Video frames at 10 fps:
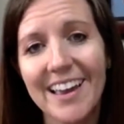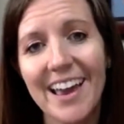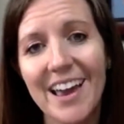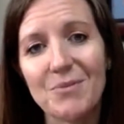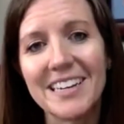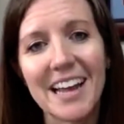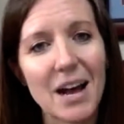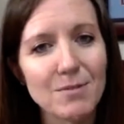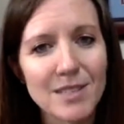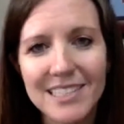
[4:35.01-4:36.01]
And it
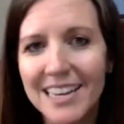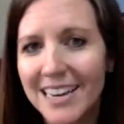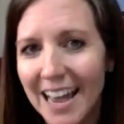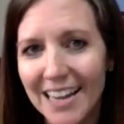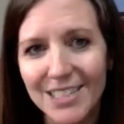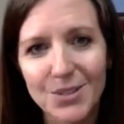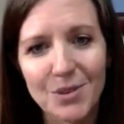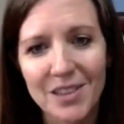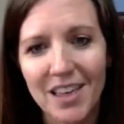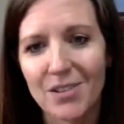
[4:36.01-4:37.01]
helps us connect
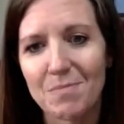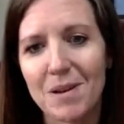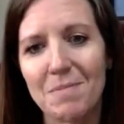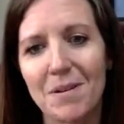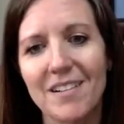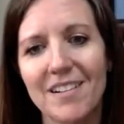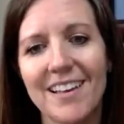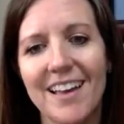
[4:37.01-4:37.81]
with other people